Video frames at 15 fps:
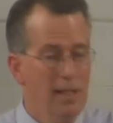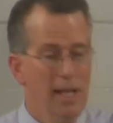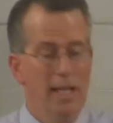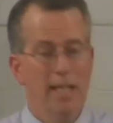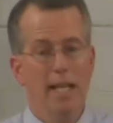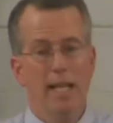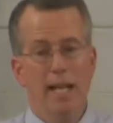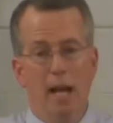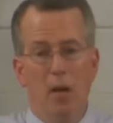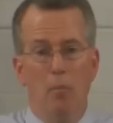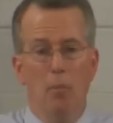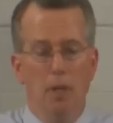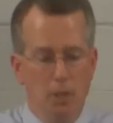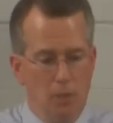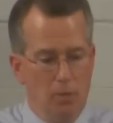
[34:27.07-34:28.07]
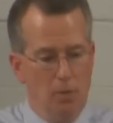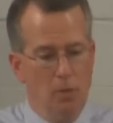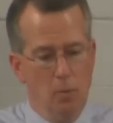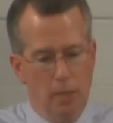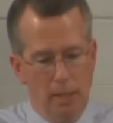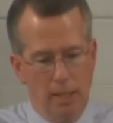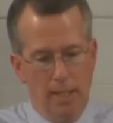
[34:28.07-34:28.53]
And yet, how much of
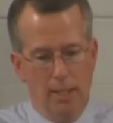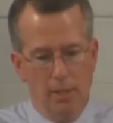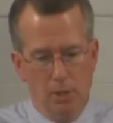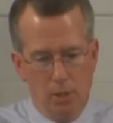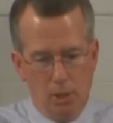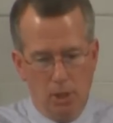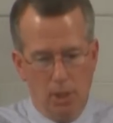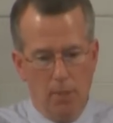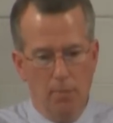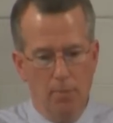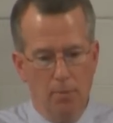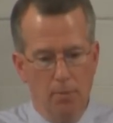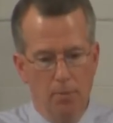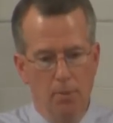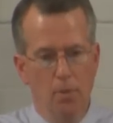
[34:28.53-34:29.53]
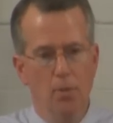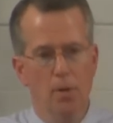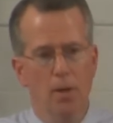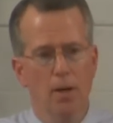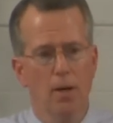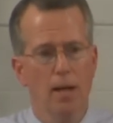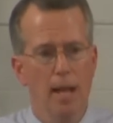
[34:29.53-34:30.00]
it we let slip through
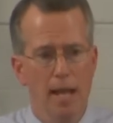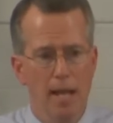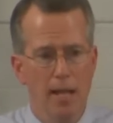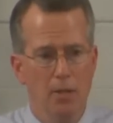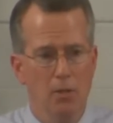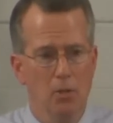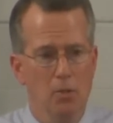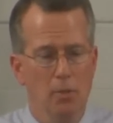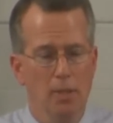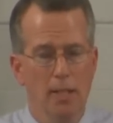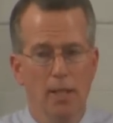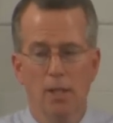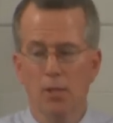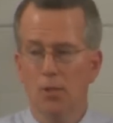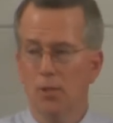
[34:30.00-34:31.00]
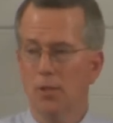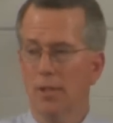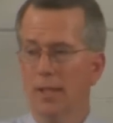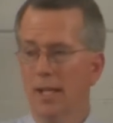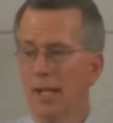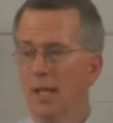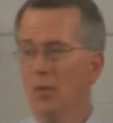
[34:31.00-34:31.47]
our hands because,
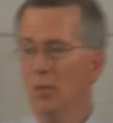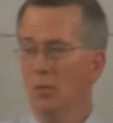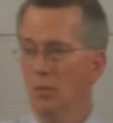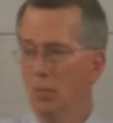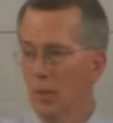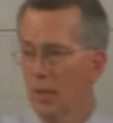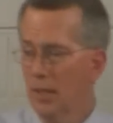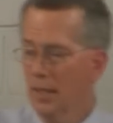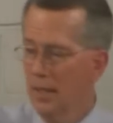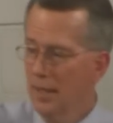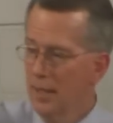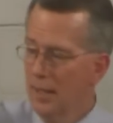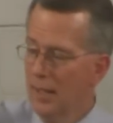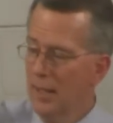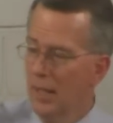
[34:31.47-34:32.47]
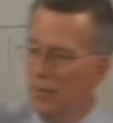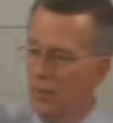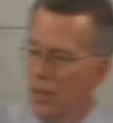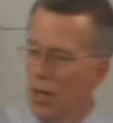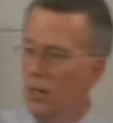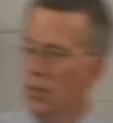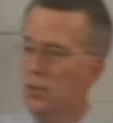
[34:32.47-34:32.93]
again, we have
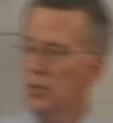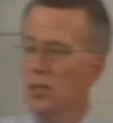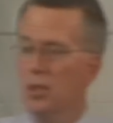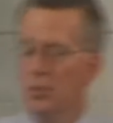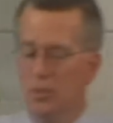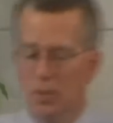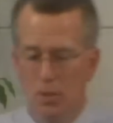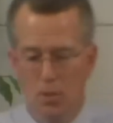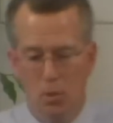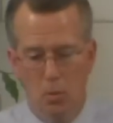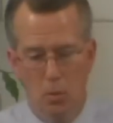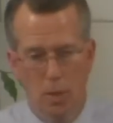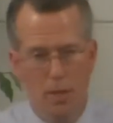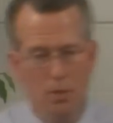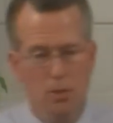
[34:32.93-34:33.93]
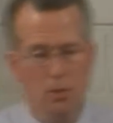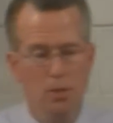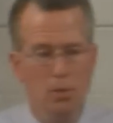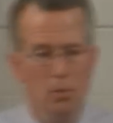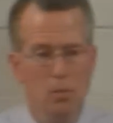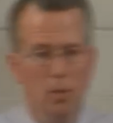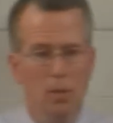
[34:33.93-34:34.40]
got ourselves into ruts
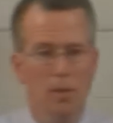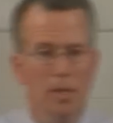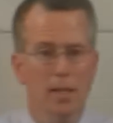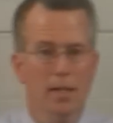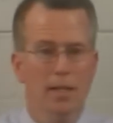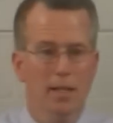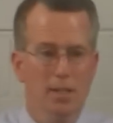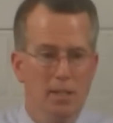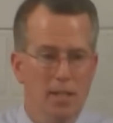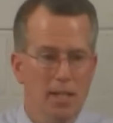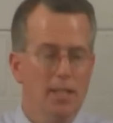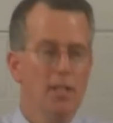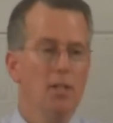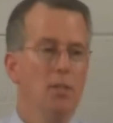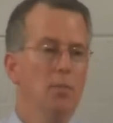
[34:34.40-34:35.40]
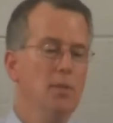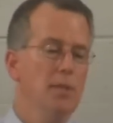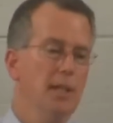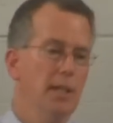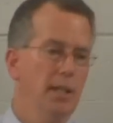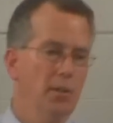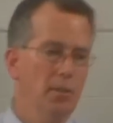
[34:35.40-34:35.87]
and we're addicted to
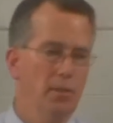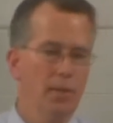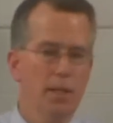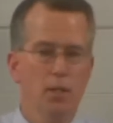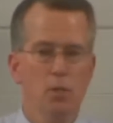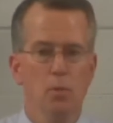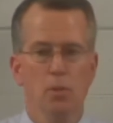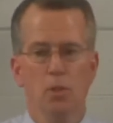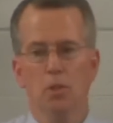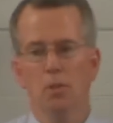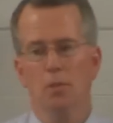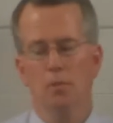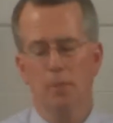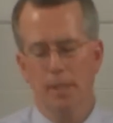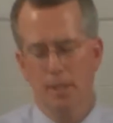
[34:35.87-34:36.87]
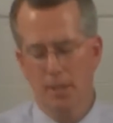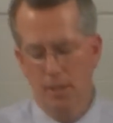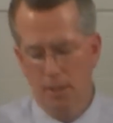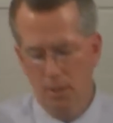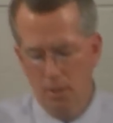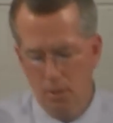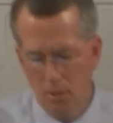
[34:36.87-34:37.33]
particular things we shouldn't be
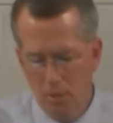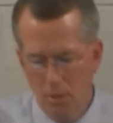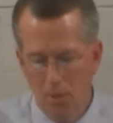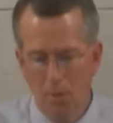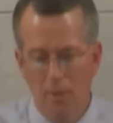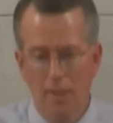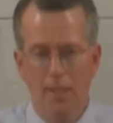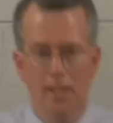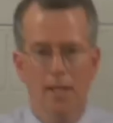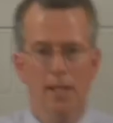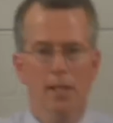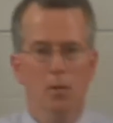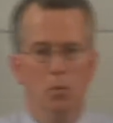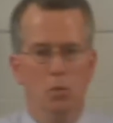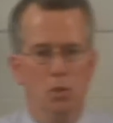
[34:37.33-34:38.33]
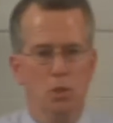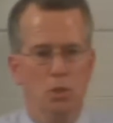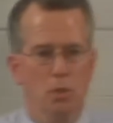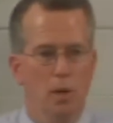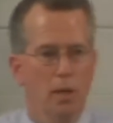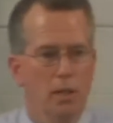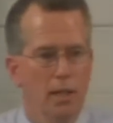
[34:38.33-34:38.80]
addicted to and we're
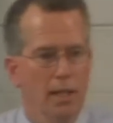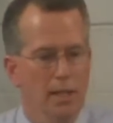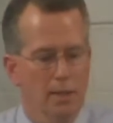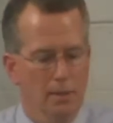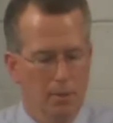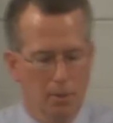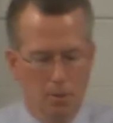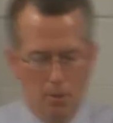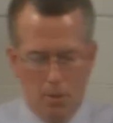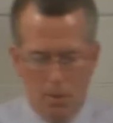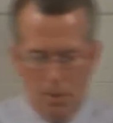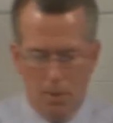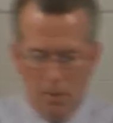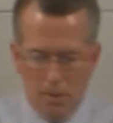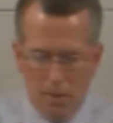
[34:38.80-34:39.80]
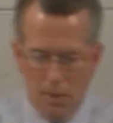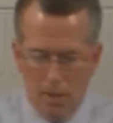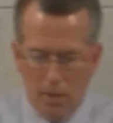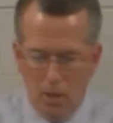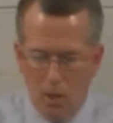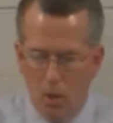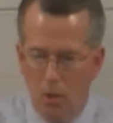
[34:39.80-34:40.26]
struggling. The Lord
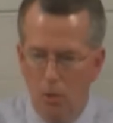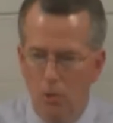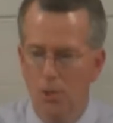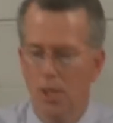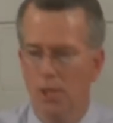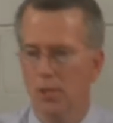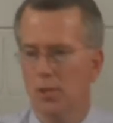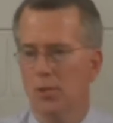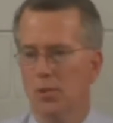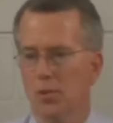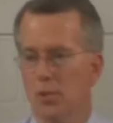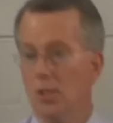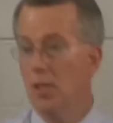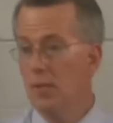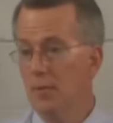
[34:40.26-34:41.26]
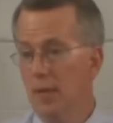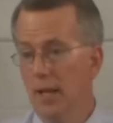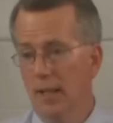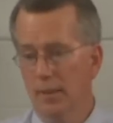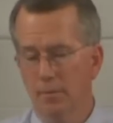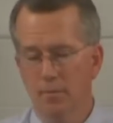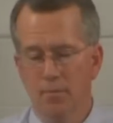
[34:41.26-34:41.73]
calls us this evening